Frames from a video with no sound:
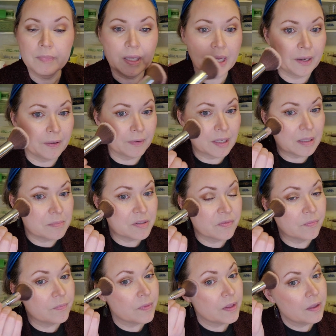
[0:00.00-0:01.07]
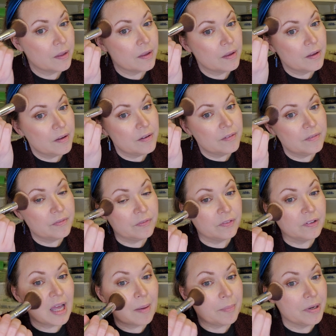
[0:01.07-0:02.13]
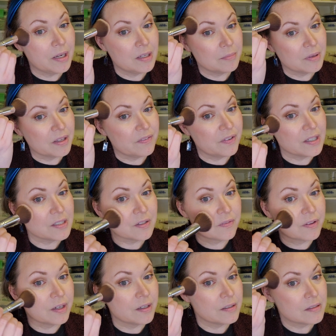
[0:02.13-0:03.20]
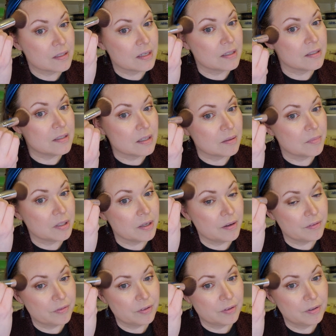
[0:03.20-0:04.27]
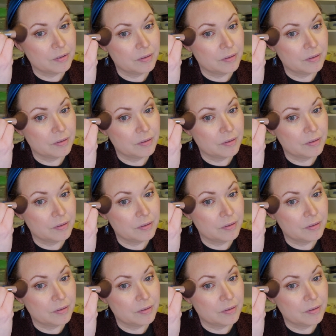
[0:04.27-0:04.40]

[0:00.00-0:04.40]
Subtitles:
Hair keeps flopping into my face over there. It's kind of taking me off.